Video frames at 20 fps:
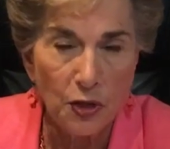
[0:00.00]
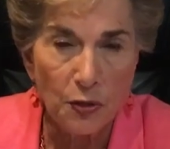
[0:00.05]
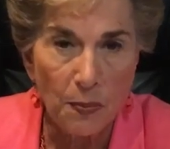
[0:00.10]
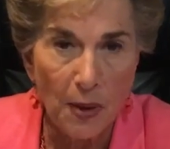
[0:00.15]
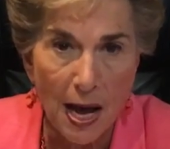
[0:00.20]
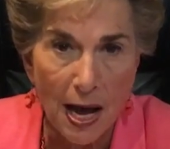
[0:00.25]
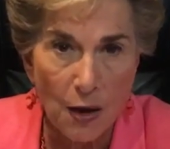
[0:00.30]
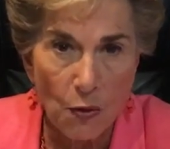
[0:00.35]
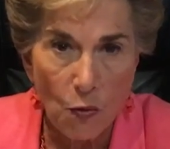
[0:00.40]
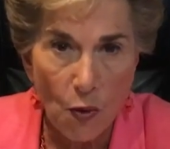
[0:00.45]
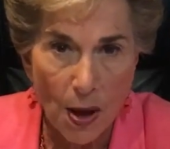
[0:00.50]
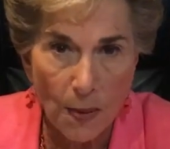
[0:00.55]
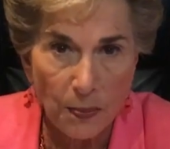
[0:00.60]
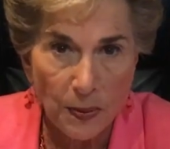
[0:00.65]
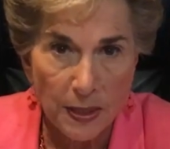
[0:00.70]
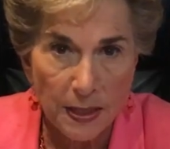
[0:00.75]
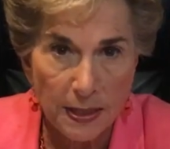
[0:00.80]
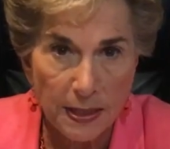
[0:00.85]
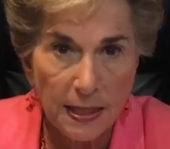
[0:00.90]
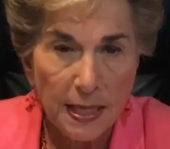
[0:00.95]
buy
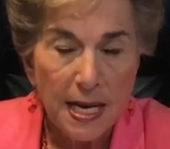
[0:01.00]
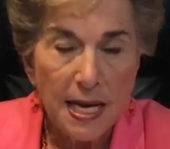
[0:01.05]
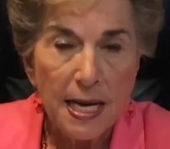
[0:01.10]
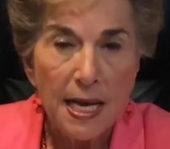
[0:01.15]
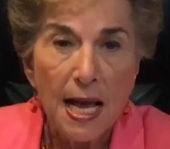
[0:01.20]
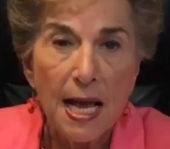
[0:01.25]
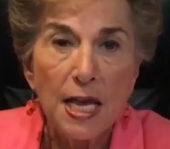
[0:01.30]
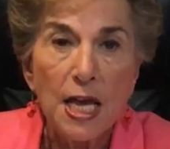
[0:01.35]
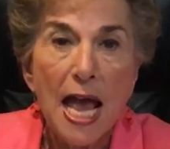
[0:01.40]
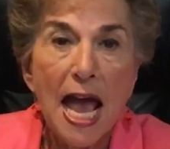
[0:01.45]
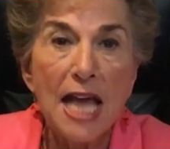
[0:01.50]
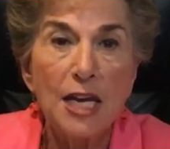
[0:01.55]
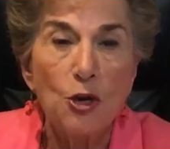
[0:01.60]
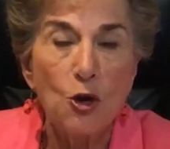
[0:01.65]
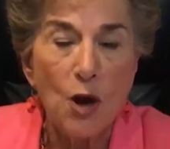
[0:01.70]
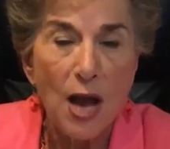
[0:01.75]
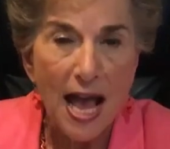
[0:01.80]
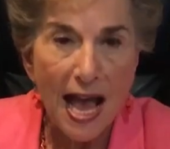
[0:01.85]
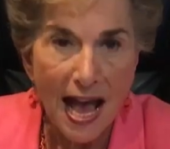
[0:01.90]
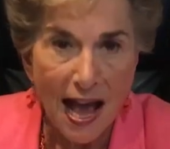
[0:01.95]
weapons, and
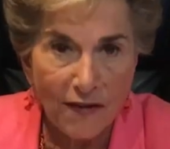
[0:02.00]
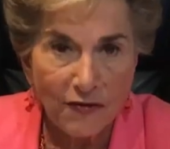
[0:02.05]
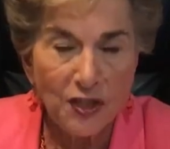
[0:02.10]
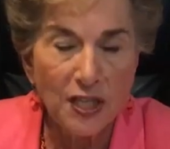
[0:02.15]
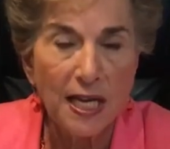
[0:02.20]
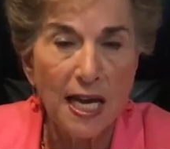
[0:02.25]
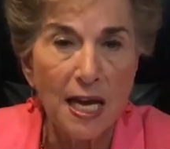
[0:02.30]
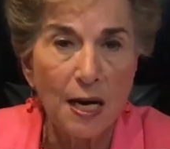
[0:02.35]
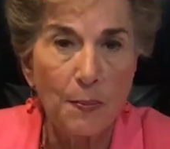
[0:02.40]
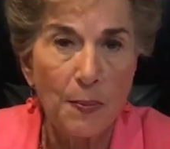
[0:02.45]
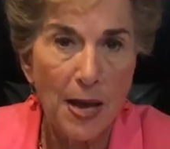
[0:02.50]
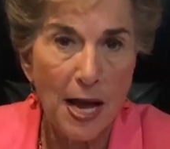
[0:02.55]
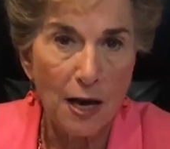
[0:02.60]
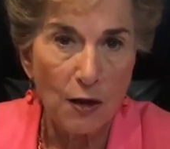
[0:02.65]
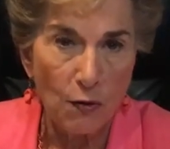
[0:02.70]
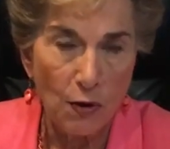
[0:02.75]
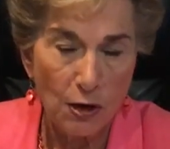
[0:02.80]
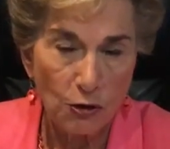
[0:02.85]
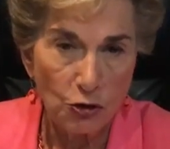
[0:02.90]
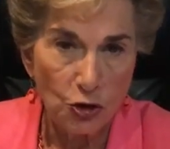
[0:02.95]
you have to get a
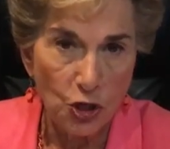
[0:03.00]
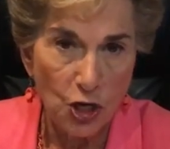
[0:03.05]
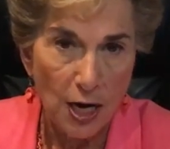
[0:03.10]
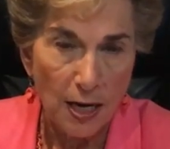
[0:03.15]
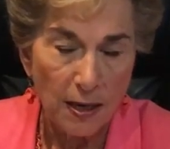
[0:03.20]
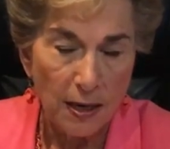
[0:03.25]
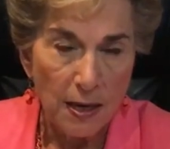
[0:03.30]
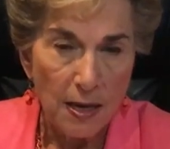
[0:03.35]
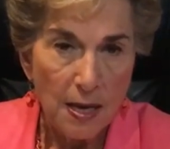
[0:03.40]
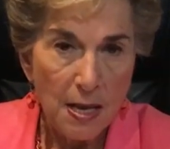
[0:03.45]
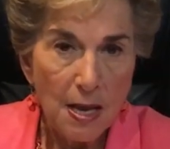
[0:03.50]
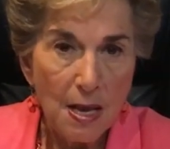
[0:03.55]
background check.